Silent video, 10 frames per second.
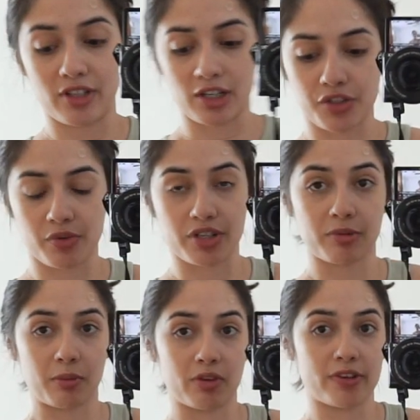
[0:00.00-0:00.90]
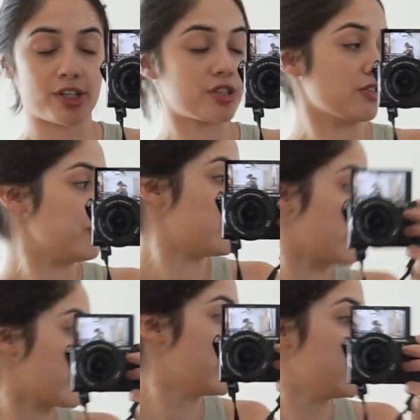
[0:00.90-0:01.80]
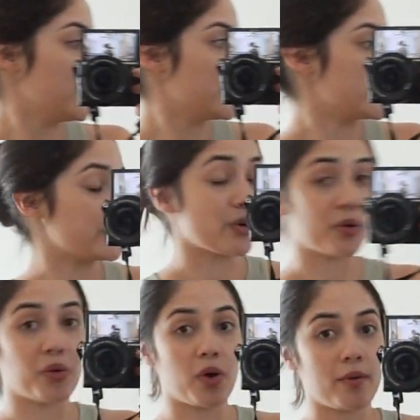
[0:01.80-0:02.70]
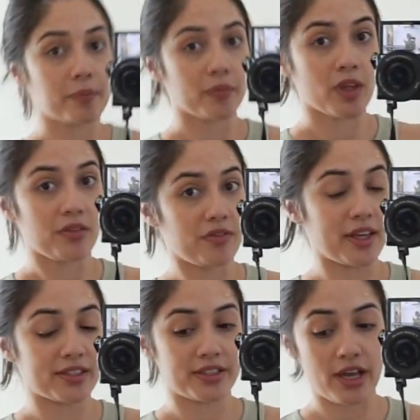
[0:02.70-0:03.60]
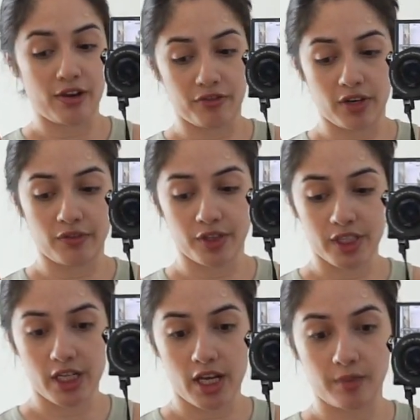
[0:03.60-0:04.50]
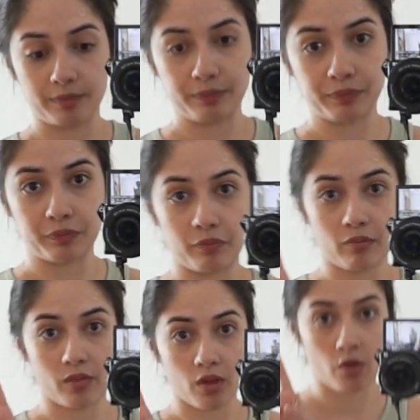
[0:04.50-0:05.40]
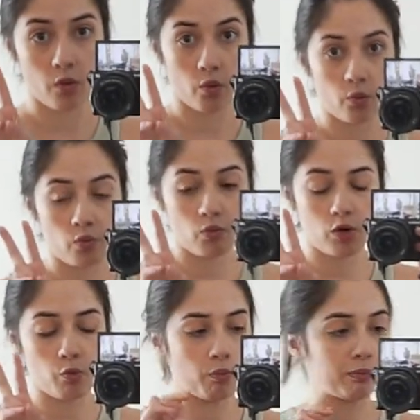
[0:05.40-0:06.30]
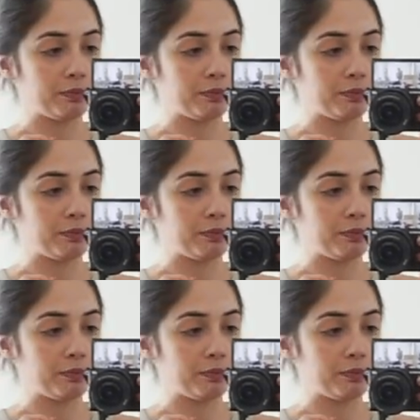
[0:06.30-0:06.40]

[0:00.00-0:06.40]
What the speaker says: actually wear something professional for. So that's the outfit for today. Woo!